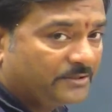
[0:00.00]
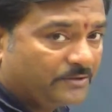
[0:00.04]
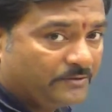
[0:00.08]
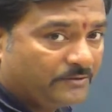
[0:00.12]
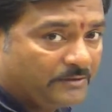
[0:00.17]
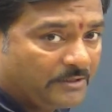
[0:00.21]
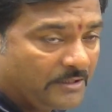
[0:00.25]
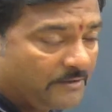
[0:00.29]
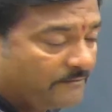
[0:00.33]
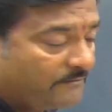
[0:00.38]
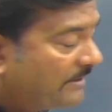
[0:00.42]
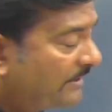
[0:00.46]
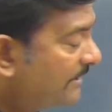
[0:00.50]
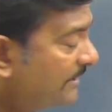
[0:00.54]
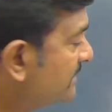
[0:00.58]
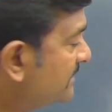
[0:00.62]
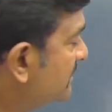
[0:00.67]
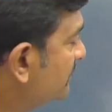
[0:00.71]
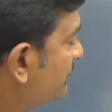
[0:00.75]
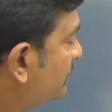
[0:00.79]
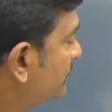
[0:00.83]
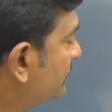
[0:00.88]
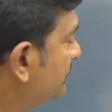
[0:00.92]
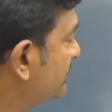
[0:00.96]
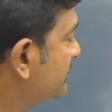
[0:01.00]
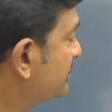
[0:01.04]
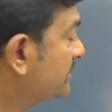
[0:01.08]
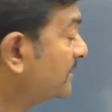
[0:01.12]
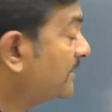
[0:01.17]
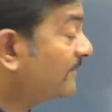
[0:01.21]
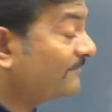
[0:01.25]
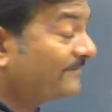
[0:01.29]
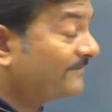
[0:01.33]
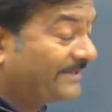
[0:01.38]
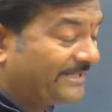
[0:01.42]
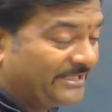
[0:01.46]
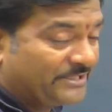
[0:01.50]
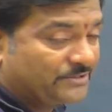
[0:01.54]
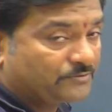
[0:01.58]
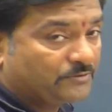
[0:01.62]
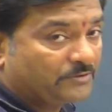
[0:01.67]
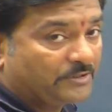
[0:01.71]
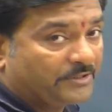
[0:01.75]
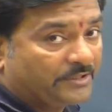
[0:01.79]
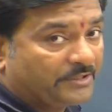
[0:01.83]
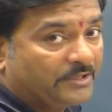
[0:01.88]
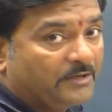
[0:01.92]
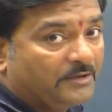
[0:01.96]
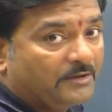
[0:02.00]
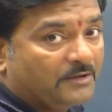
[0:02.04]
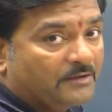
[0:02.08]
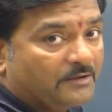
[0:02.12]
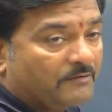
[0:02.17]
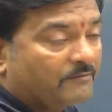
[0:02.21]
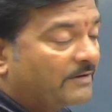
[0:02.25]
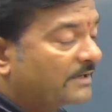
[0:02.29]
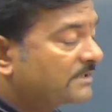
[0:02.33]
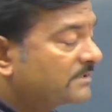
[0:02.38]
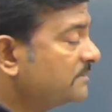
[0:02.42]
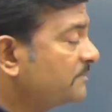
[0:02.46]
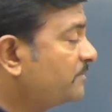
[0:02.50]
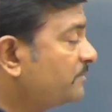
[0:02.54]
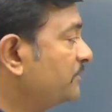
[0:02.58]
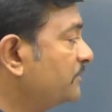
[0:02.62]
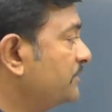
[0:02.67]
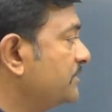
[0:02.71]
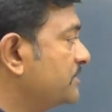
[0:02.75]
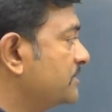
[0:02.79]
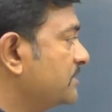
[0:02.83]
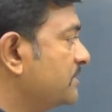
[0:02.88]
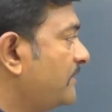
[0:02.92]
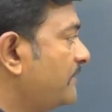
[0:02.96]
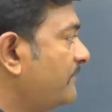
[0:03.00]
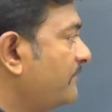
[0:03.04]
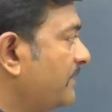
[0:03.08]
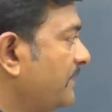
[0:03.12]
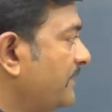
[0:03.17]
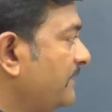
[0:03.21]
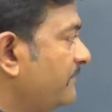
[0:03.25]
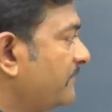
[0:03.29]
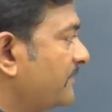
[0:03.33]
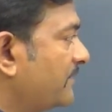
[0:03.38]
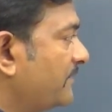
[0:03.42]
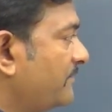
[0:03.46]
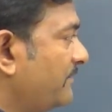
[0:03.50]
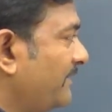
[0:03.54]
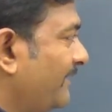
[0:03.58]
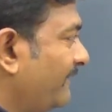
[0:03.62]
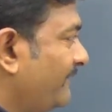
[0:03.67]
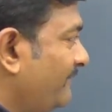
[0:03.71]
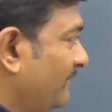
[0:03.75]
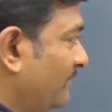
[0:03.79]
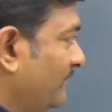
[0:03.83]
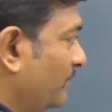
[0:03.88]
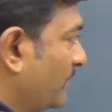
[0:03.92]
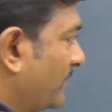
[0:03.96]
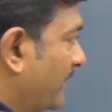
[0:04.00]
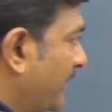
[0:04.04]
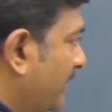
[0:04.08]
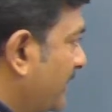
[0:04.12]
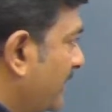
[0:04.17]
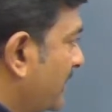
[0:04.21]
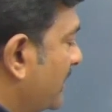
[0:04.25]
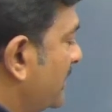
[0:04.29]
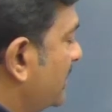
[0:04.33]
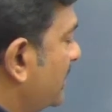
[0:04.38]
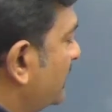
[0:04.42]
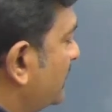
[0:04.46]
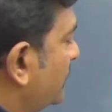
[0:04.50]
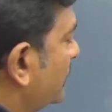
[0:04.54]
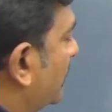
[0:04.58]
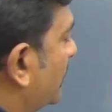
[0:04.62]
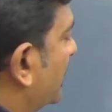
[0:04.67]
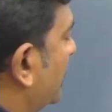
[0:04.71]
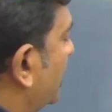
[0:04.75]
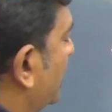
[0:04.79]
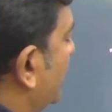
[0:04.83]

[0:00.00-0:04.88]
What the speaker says: What is the position of T? Sorry, what is the position of T from left to right? You can